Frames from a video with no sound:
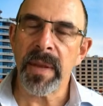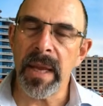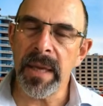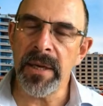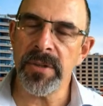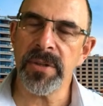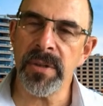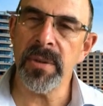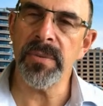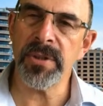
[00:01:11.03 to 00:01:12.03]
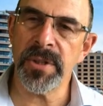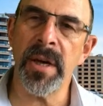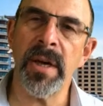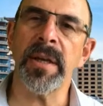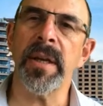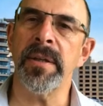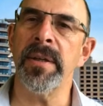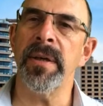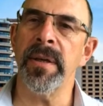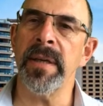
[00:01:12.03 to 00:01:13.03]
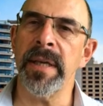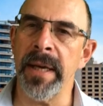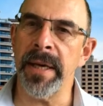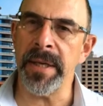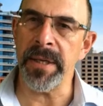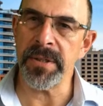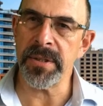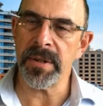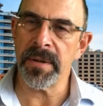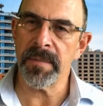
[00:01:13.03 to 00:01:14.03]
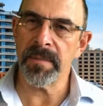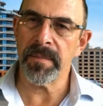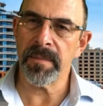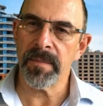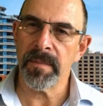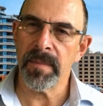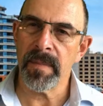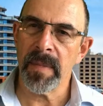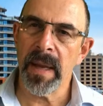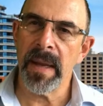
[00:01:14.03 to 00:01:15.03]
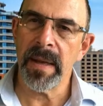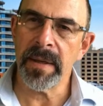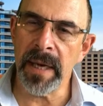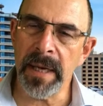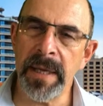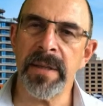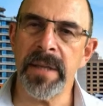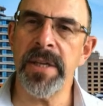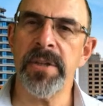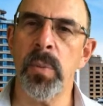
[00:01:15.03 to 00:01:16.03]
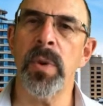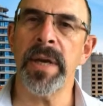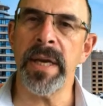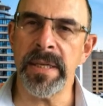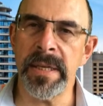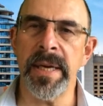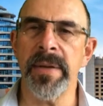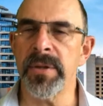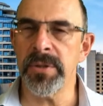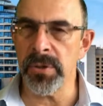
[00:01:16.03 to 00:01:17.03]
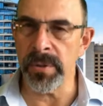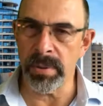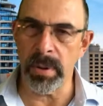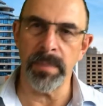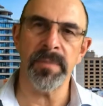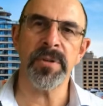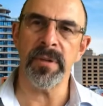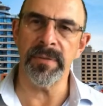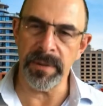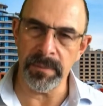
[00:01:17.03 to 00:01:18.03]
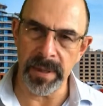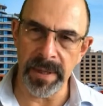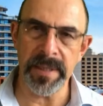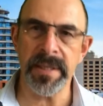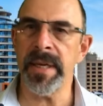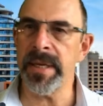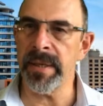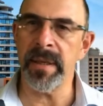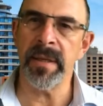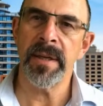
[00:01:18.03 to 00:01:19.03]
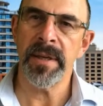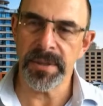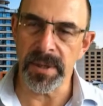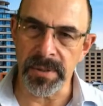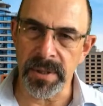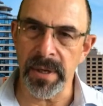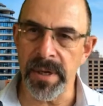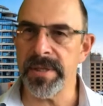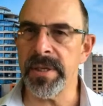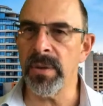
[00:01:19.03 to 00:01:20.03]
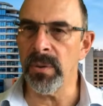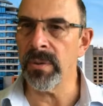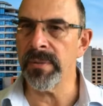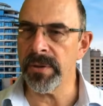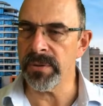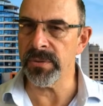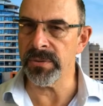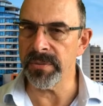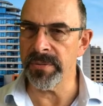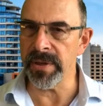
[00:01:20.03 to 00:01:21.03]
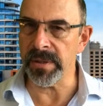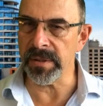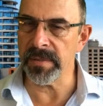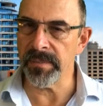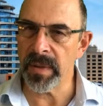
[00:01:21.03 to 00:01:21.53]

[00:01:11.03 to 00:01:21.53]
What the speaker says: is to start at an early age, getting the kids working together, joint problem solving, playing together, socializing, all of those sorts of things.